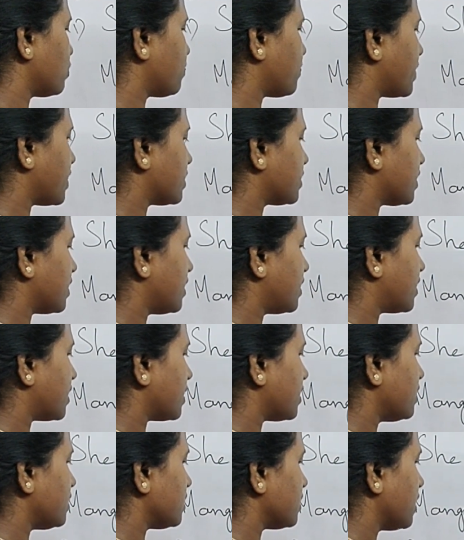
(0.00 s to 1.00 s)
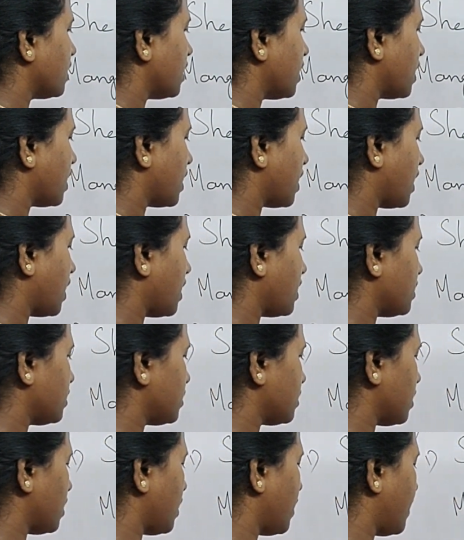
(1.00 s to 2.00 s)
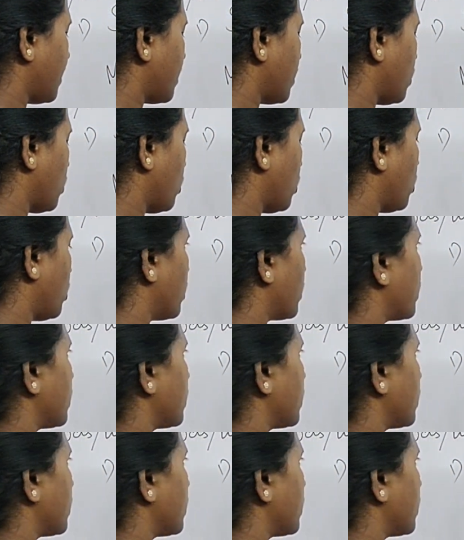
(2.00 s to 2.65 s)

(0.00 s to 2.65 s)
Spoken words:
present tense, is or